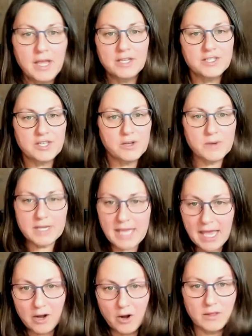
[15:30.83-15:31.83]
So
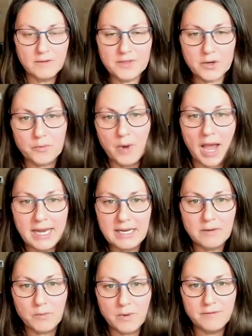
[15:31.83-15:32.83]
again, all of their
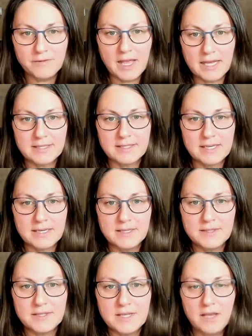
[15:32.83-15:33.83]
riding
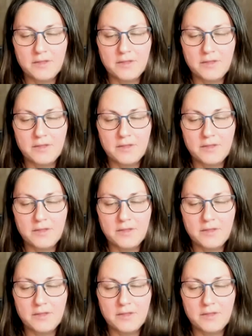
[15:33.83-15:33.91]
reflexes,